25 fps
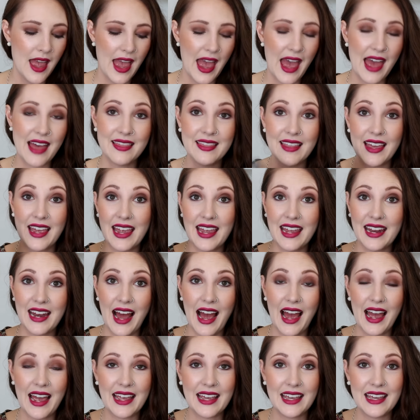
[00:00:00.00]
And then
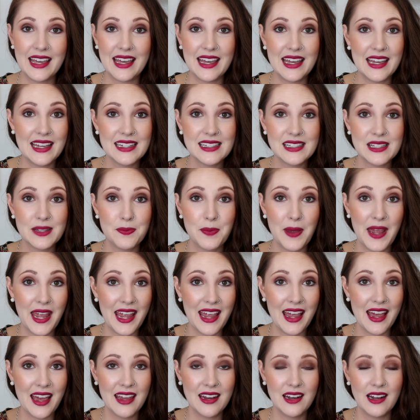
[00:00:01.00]
I hit
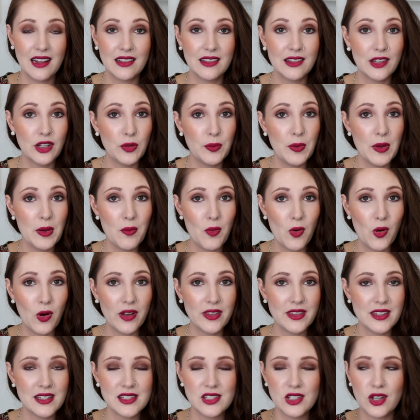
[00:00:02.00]
pan a little bit more
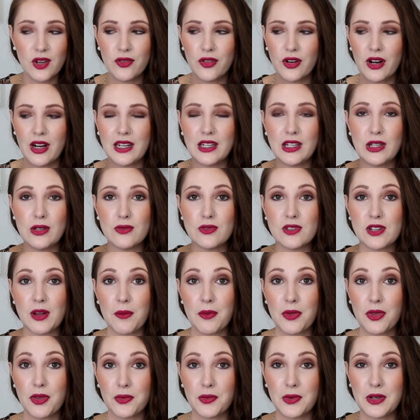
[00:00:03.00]
on the silver and used
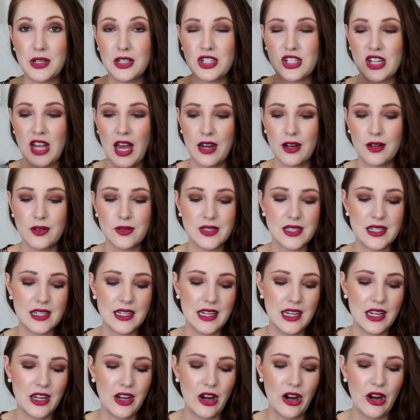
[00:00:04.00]
up three shadows in
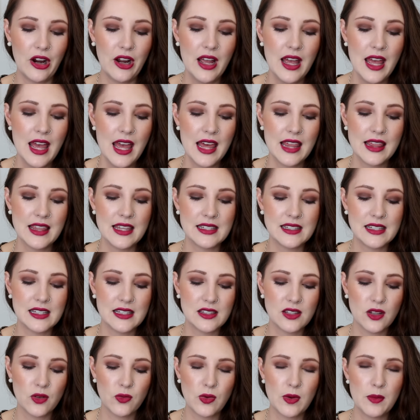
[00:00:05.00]
here. This
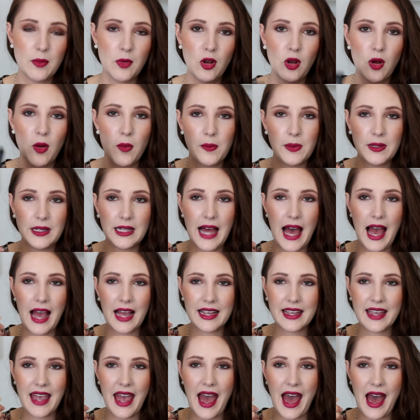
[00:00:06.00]
is the Rimmel
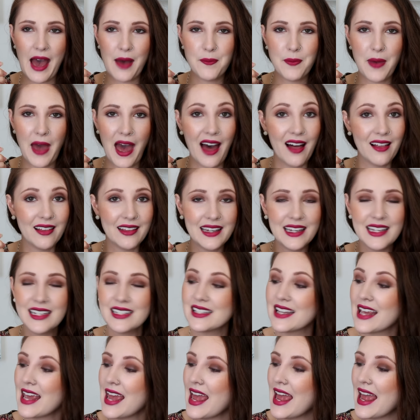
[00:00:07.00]
Black Cab
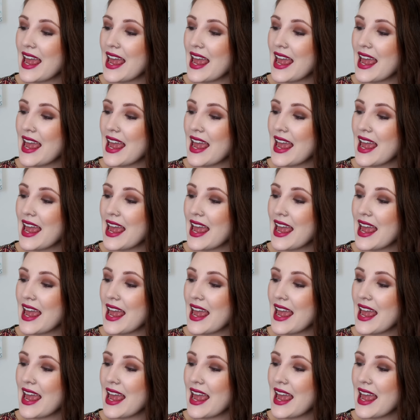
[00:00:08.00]
palette.